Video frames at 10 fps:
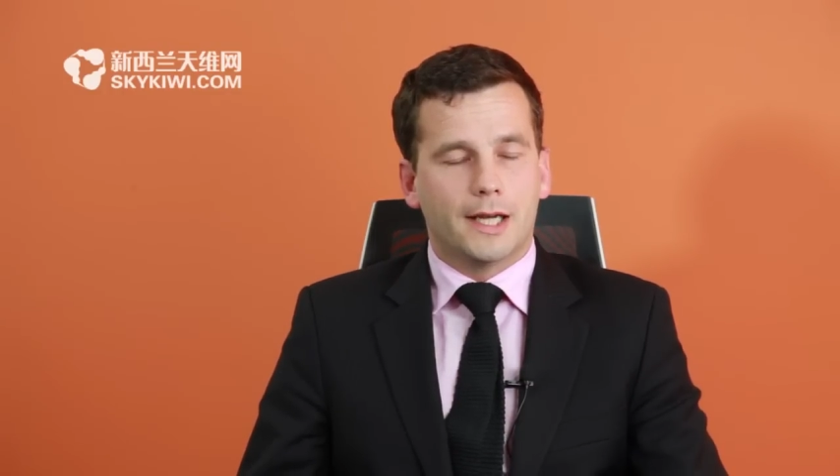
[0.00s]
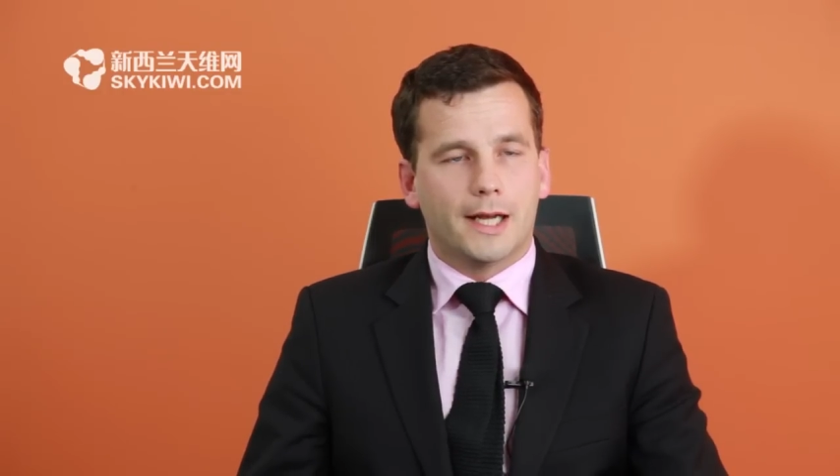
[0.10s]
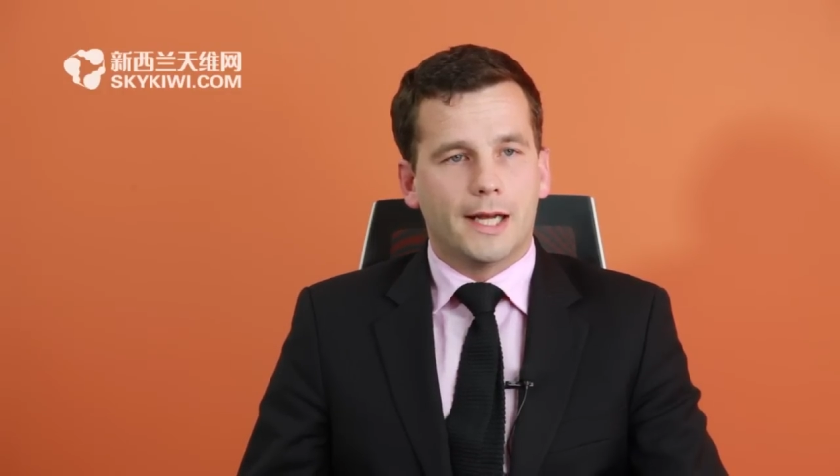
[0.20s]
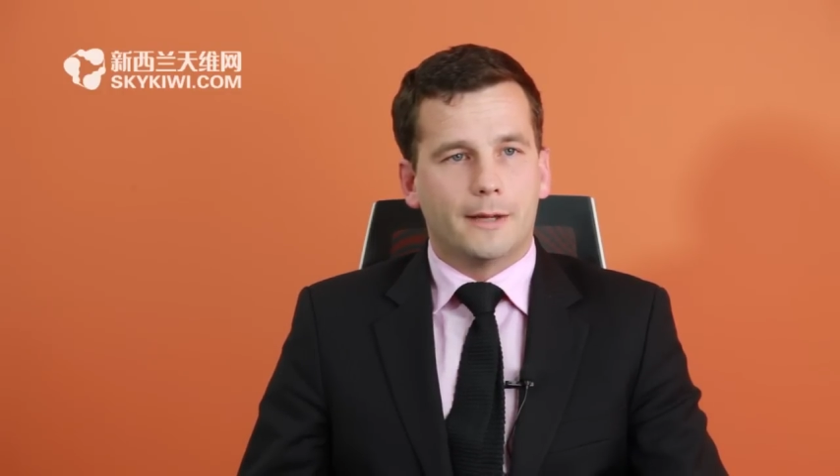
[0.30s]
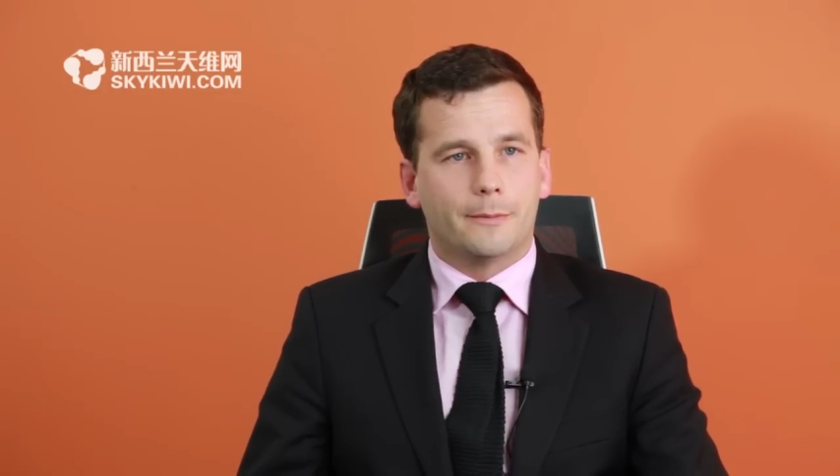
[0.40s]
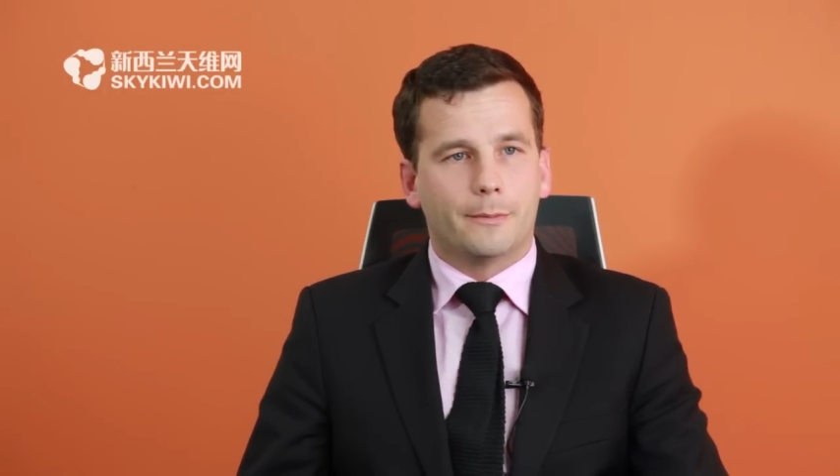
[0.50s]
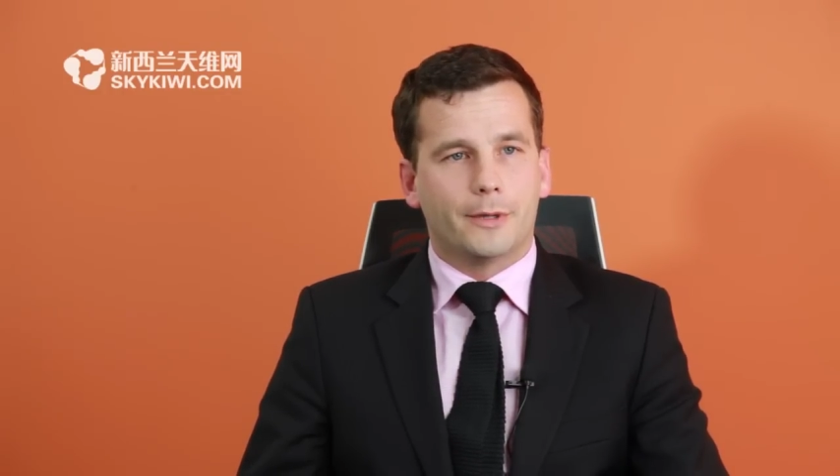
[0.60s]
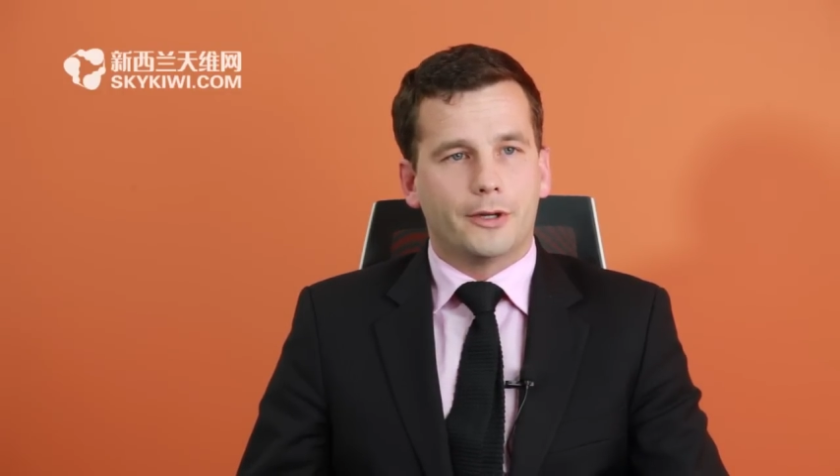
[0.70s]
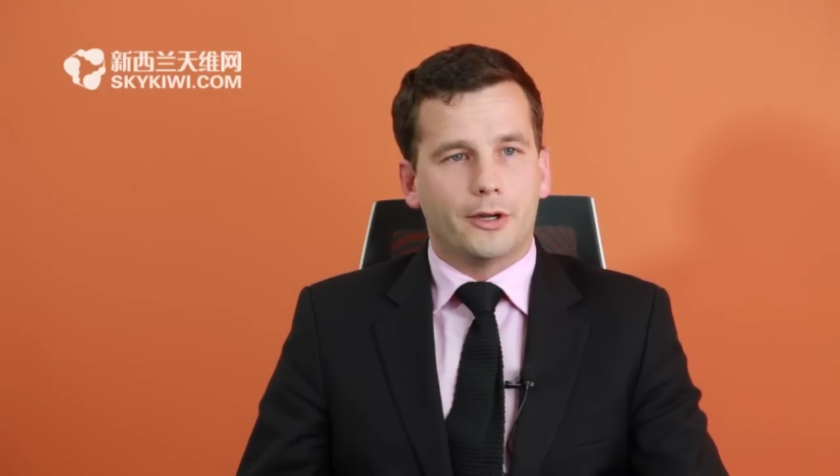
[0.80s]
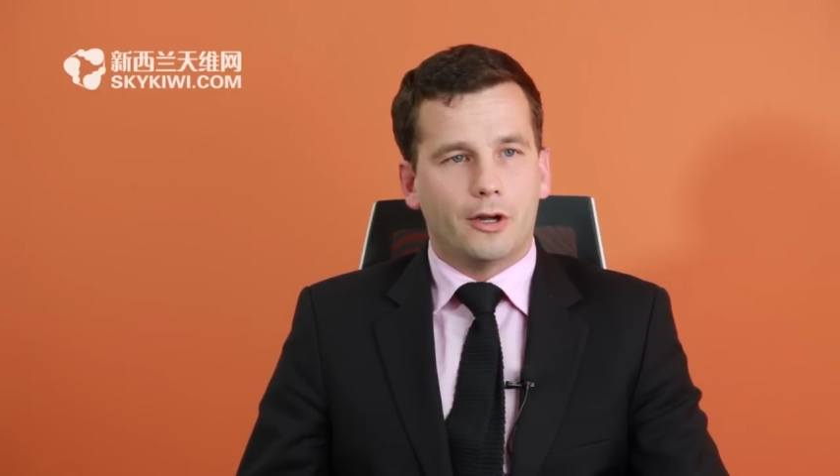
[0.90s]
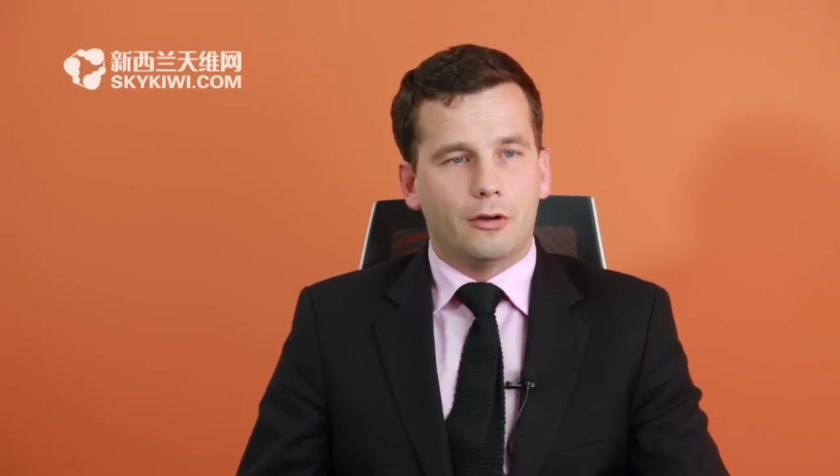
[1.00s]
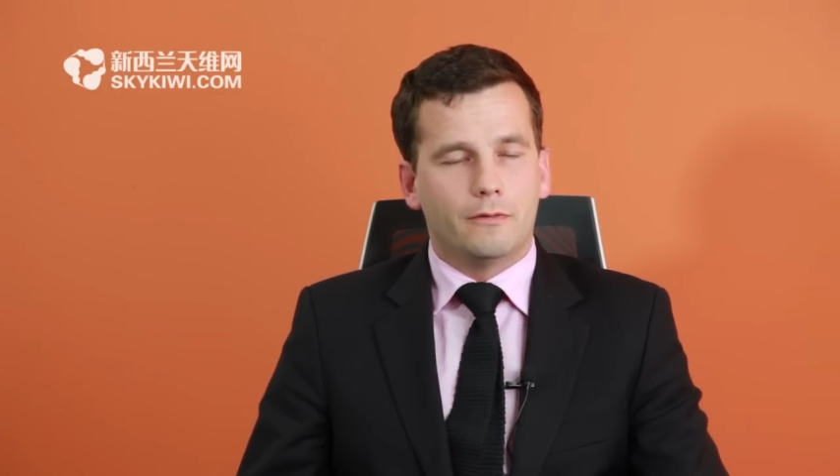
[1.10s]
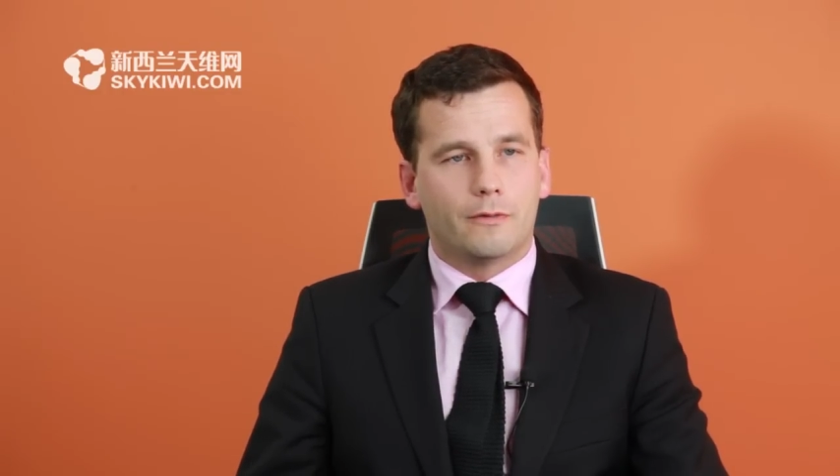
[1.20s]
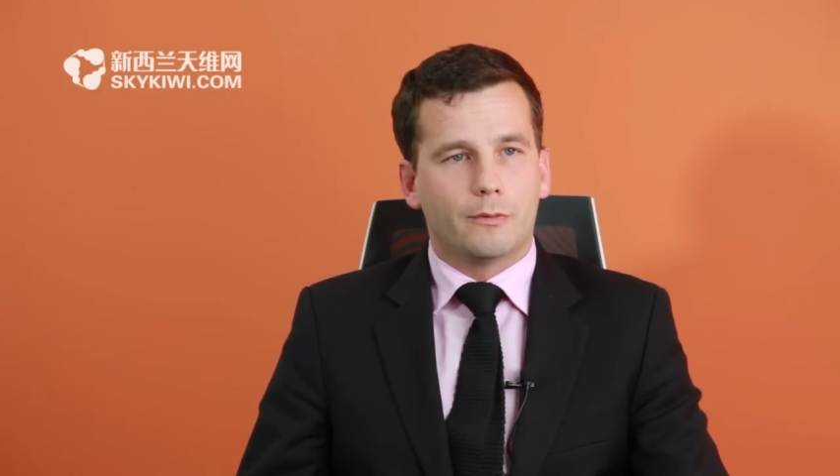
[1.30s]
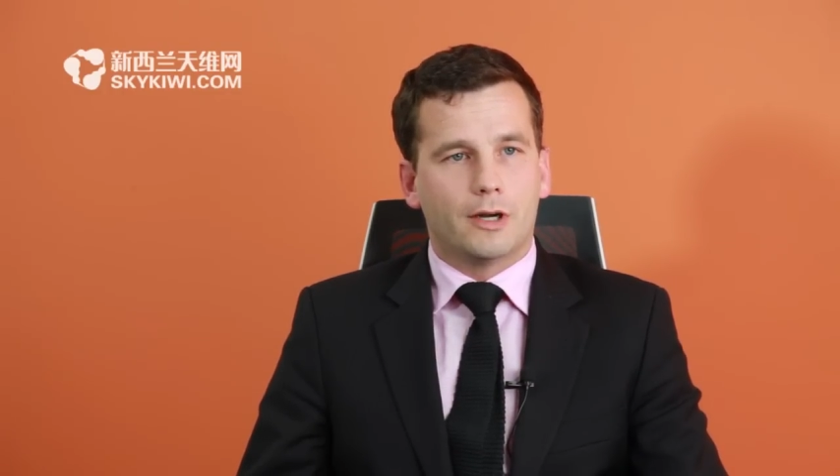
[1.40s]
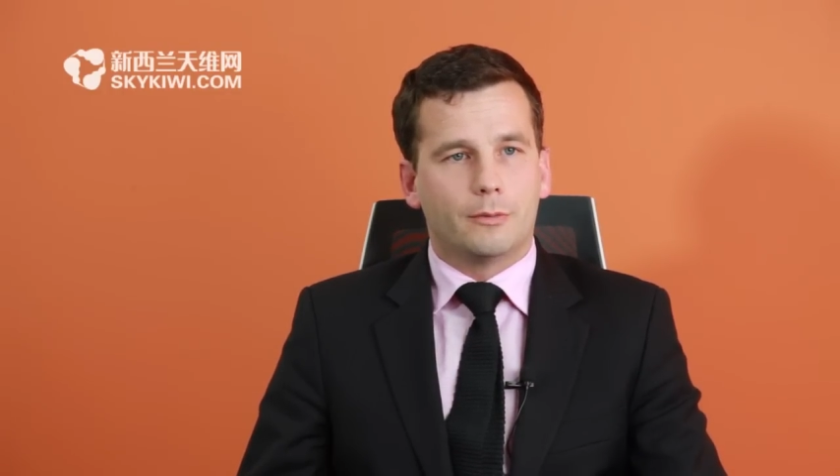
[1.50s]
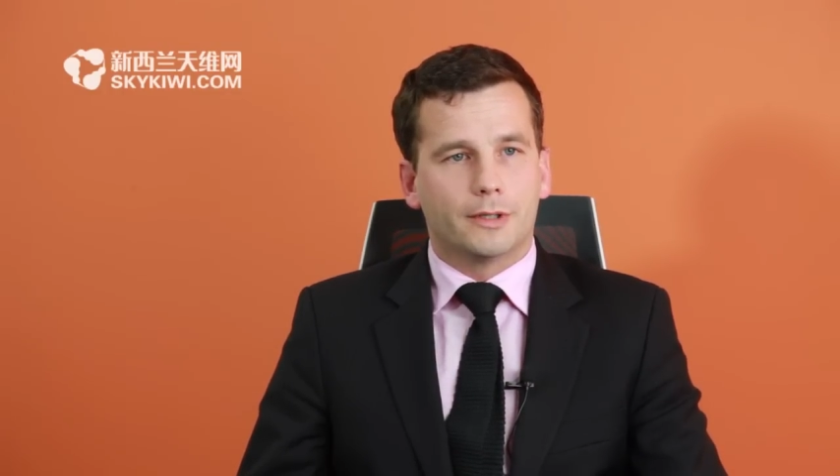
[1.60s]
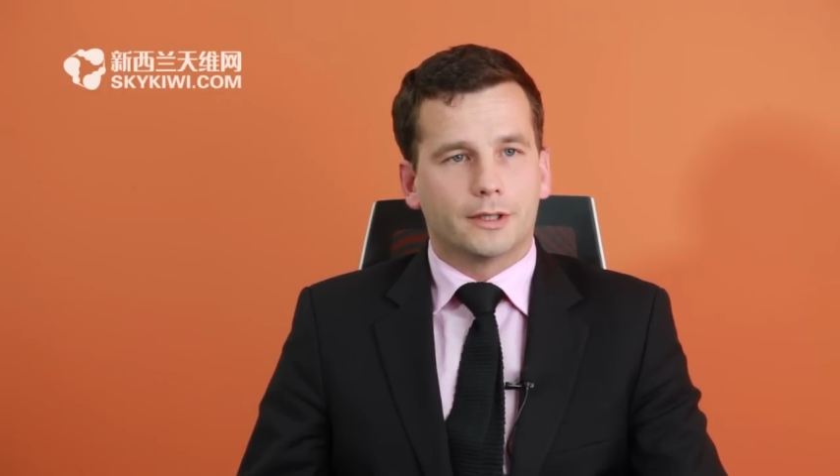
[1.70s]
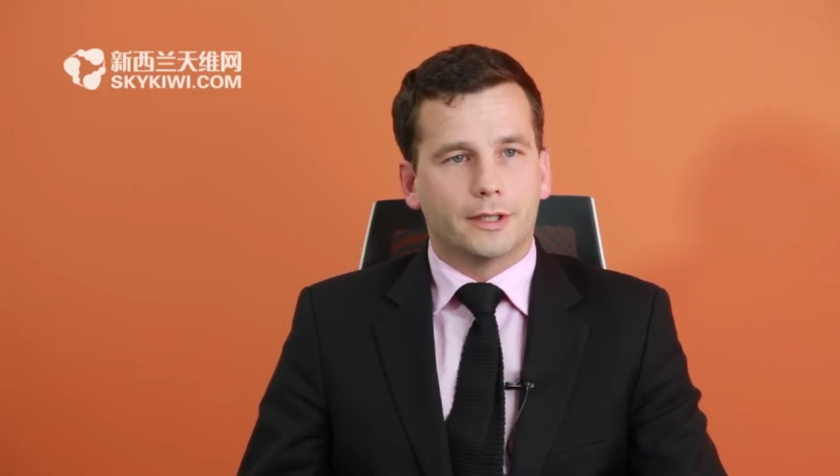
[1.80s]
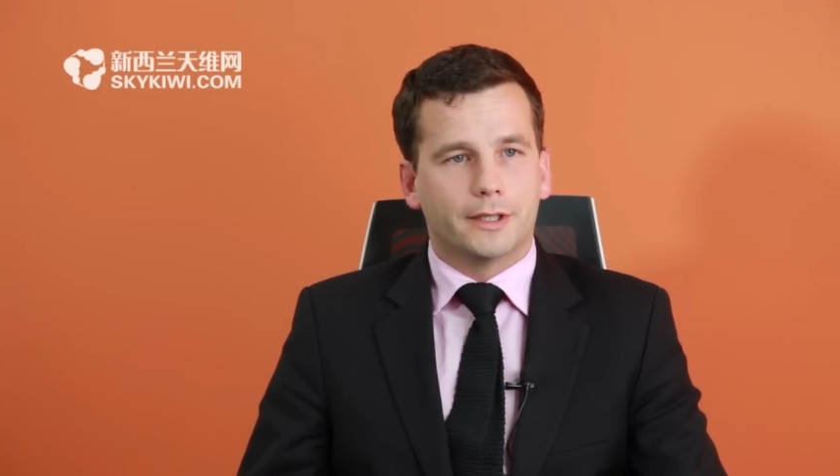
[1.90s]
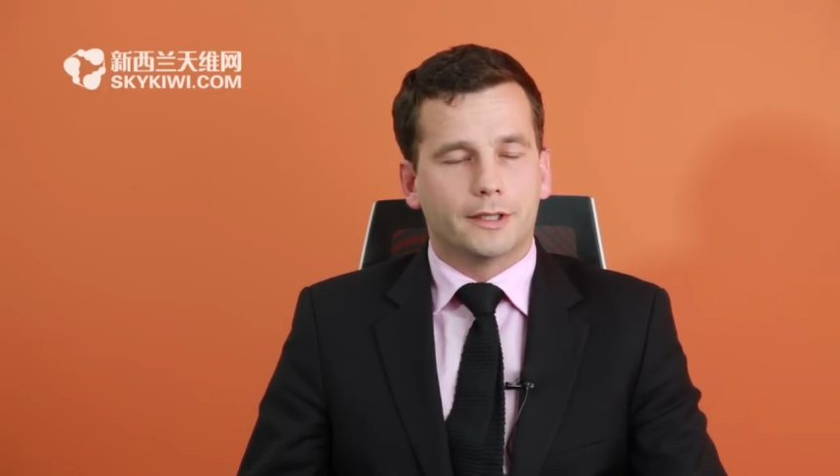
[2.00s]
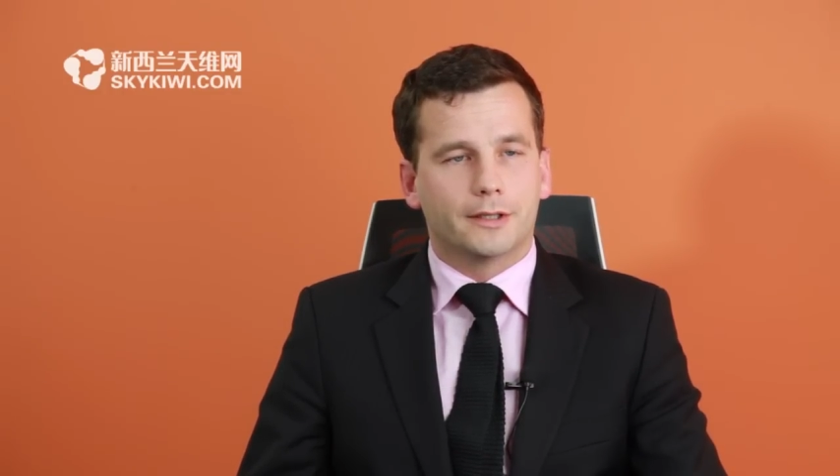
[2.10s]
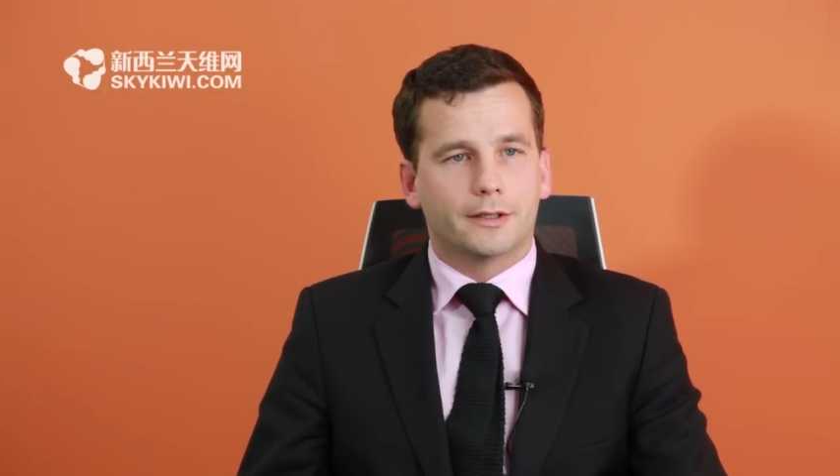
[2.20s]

But overwhelmingly,